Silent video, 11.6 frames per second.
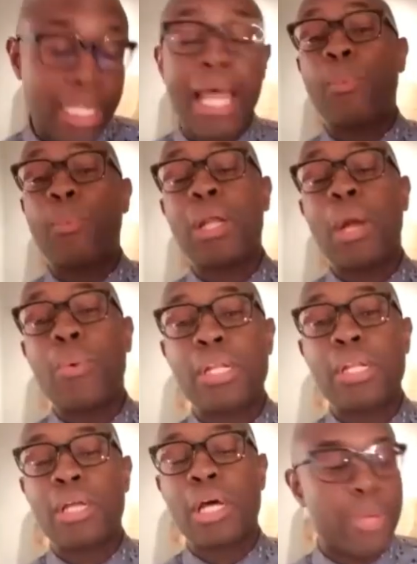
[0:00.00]
And one, one
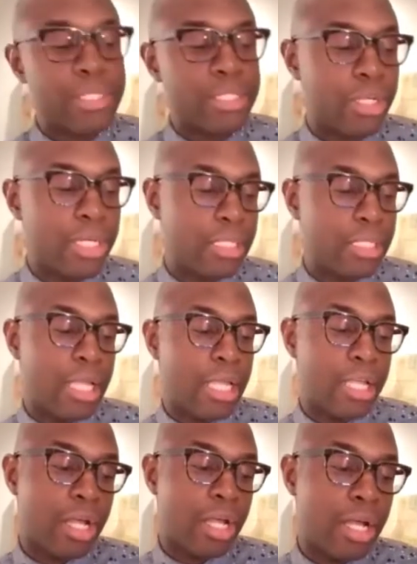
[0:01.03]
of the other ways you can
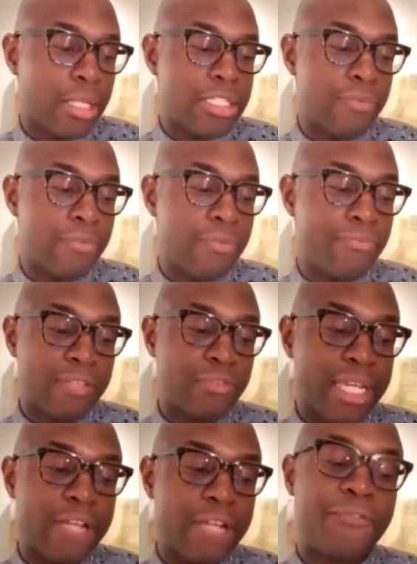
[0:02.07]
uh, that's effective
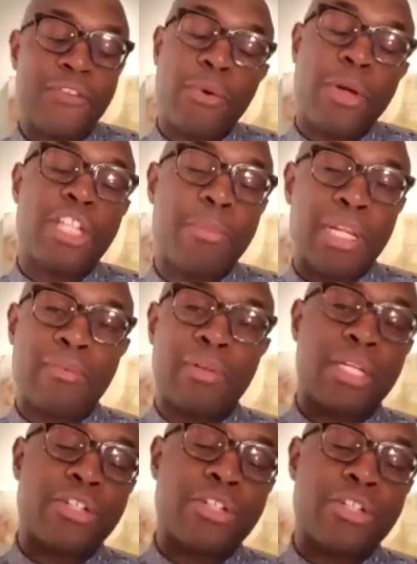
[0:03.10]
to influence upper level
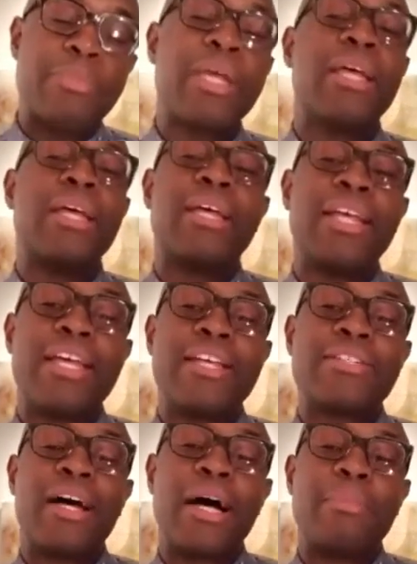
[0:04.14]
leadership
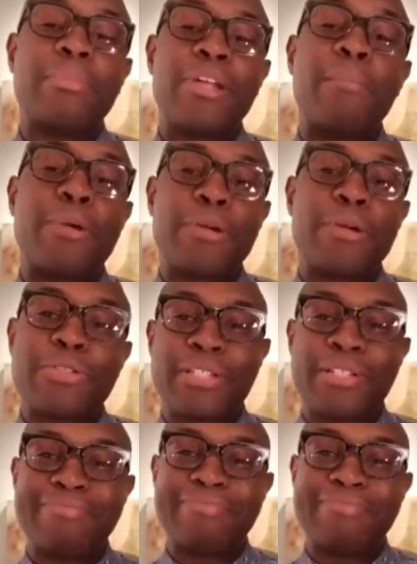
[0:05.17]
is um, numbers.